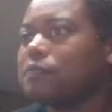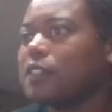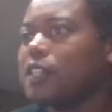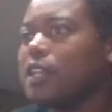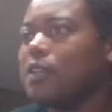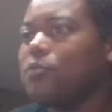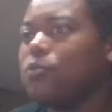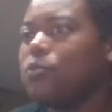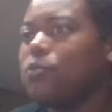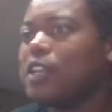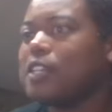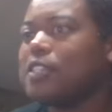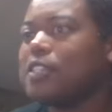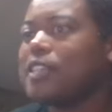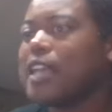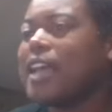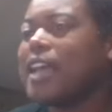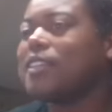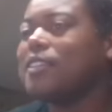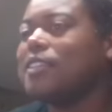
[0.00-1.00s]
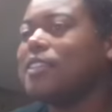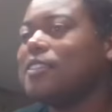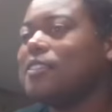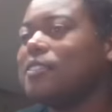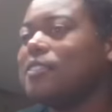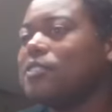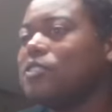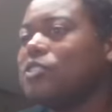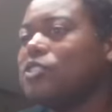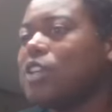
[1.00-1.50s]
what exactly
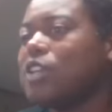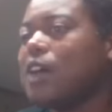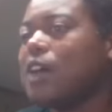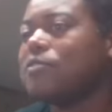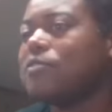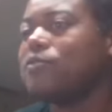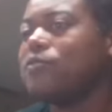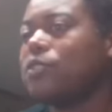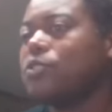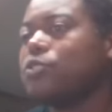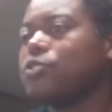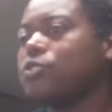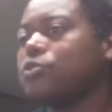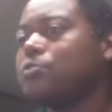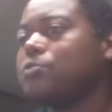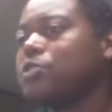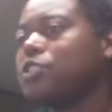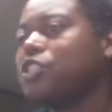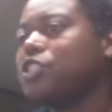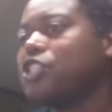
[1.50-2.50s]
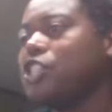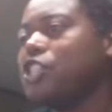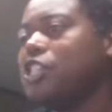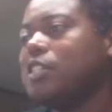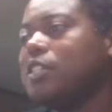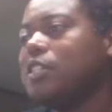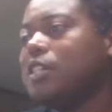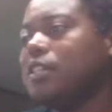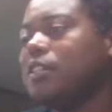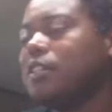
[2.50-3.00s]
the Java virtual
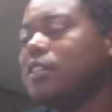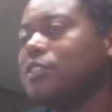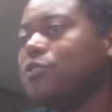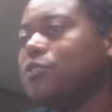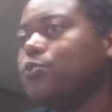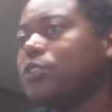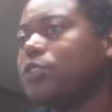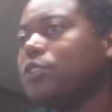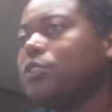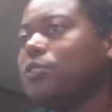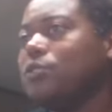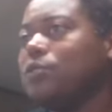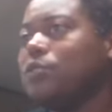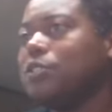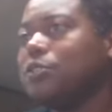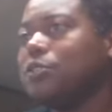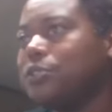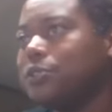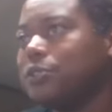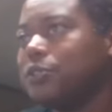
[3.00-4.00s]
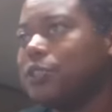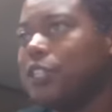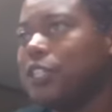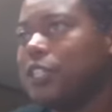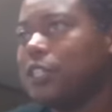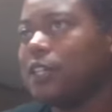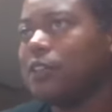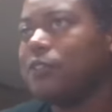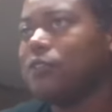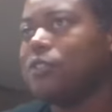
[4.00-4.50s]
machine is, what the
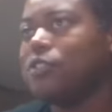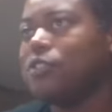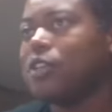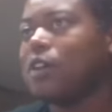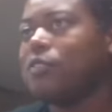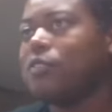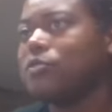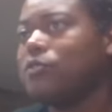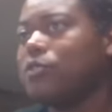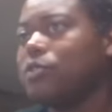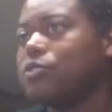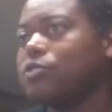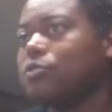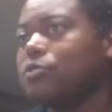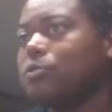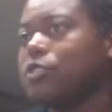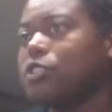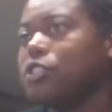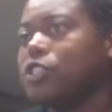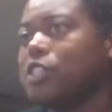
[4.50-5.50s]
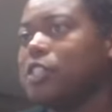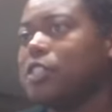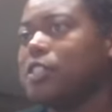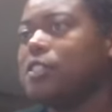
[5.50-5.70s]
utility of the Java virtual machine